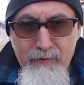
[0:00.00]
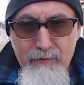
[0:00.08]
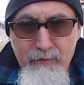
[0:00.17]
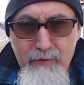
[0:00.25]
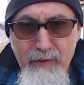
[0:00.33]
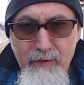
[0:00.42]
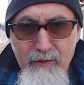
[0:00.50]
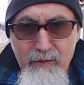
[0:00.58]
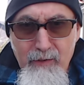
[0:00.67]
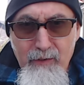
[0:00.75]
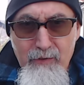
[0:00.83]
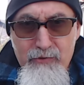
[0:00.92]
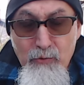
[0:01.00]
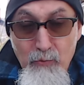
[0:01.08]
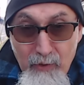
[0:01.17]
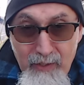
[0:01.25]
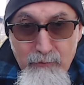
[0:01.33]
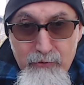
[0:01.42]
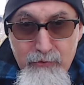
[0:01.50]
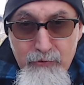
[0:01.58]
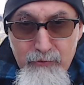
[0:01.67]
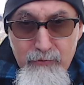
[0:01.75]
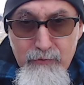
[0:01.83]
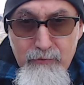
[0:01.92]
okay so what i would
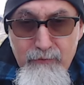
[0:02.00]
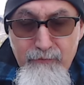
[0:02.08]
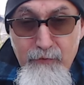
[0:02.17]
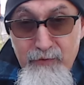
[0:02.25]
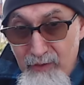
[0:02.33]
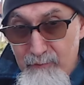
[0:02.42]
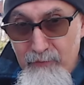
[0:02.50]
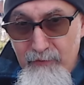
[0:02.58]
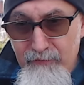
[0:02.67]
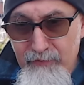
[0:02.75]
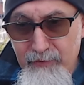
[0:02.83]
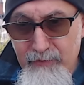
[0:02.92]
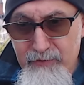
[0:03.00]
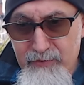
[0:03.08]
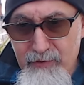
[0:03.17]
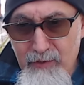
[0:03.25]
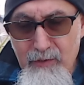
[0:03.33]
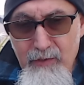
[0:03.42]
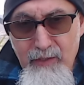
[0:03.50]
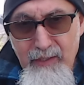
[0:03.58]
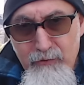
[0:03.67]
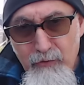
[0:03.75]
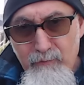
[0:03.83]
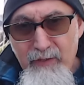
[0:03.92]
do for a number of years i
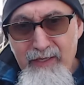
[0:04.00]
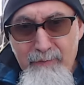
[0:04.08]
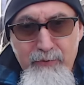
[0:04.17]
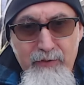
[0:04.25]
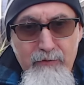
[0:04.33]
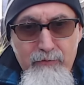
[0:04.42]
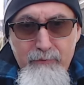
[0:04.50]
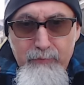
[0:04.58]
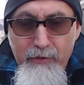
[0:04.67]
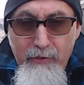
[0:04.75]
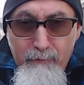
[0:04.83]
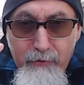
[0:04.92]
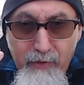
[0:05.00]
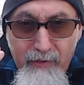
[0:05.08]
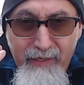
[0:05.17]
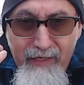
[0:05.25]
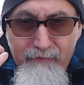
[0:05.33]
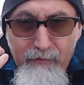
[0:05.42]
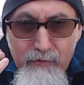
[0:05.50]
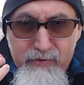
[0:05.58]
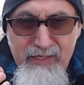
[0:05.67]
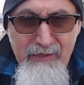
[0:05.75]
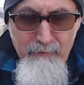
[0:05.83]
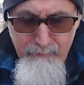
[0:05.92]
took my mp3 player put on
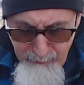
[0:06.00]
headphones and would